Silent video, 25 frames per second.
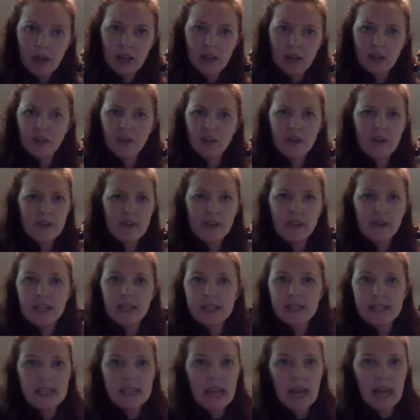You're never going
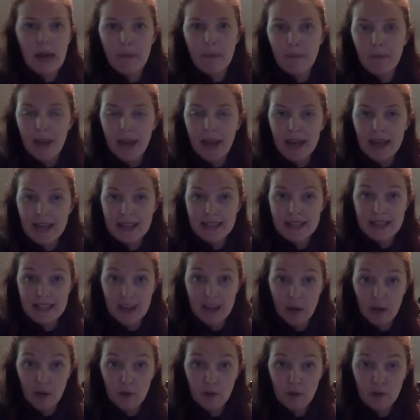to see M by
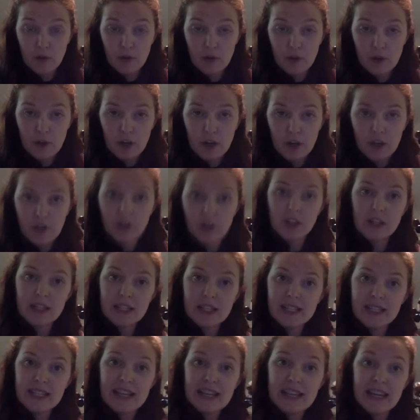itself. You're going to
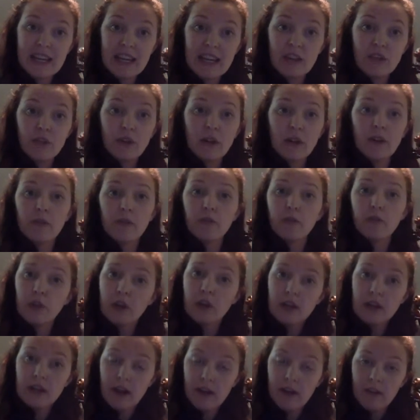see it either in
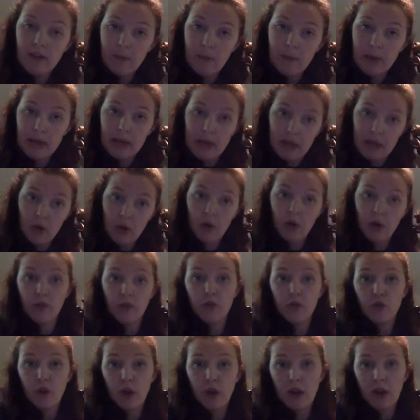front of a P or in
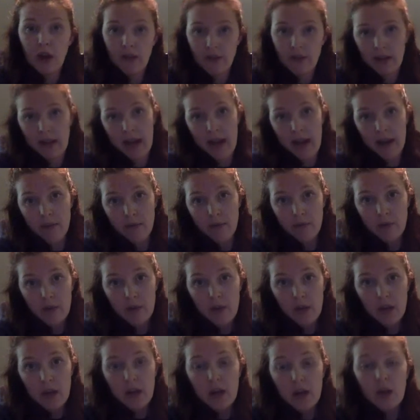front of an F,
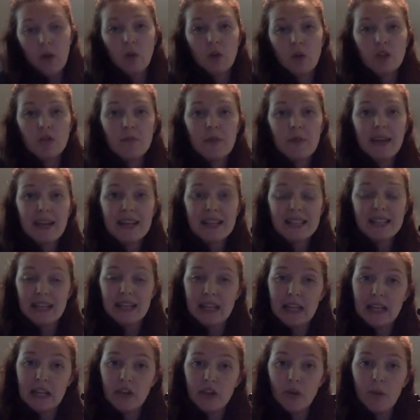which makes
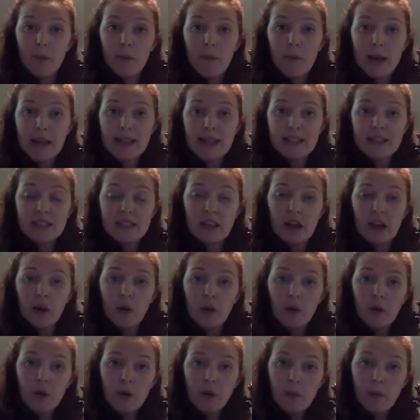it either
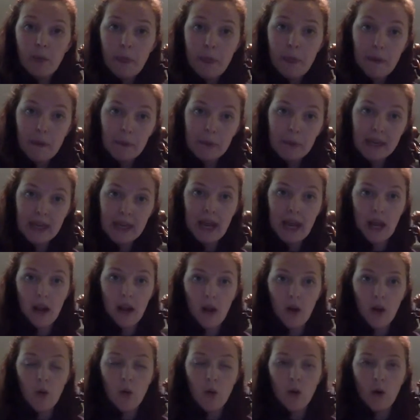mezzo,
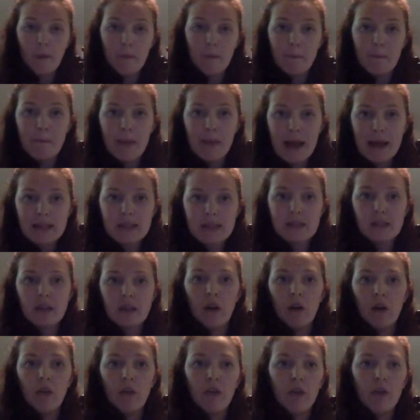piano, or
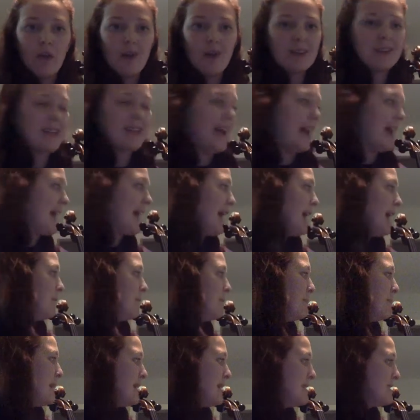mezzo, forte.
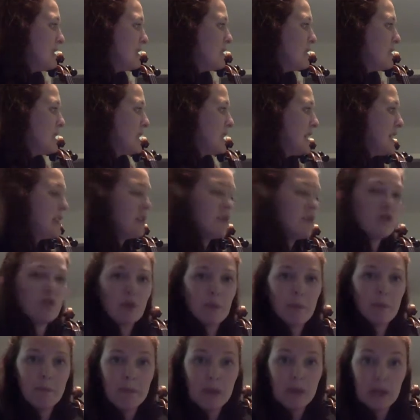And mezzo stands
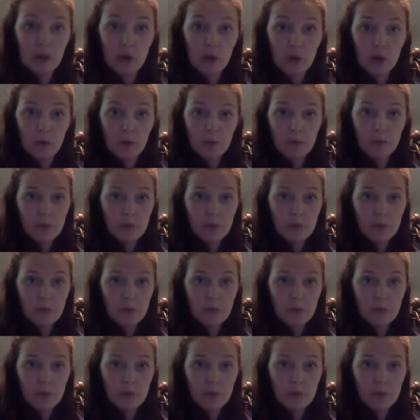for middle.